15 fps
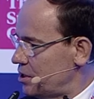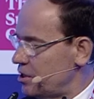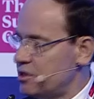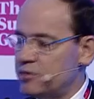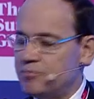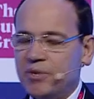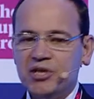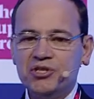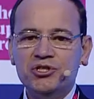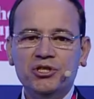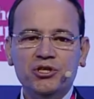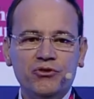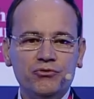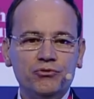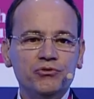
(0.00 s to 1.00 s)

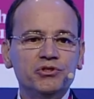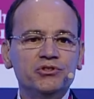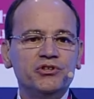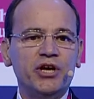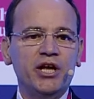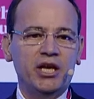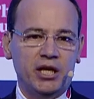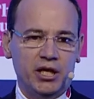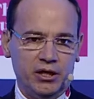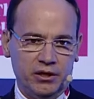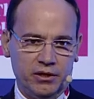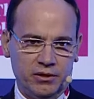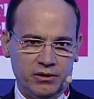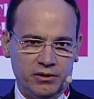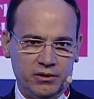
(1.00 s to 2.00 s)
especially through the training,
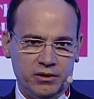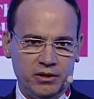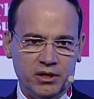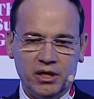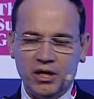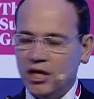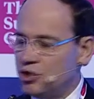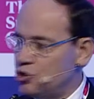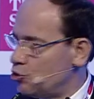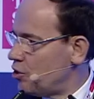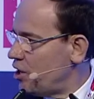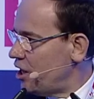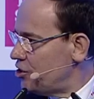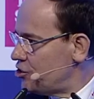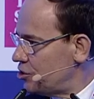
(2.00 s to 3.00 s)

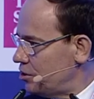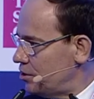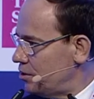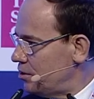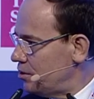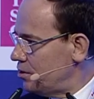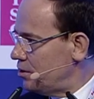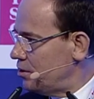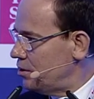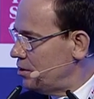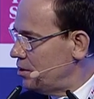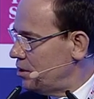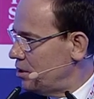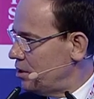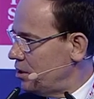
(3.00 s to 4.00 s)
education,
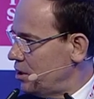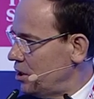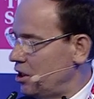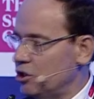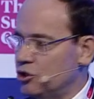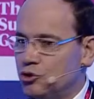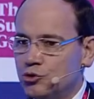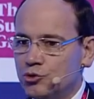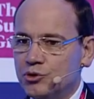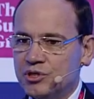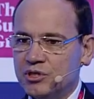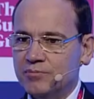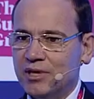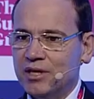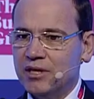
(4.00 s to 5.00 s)
and the
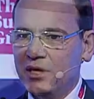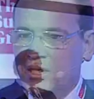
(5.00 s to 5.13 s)
tourism and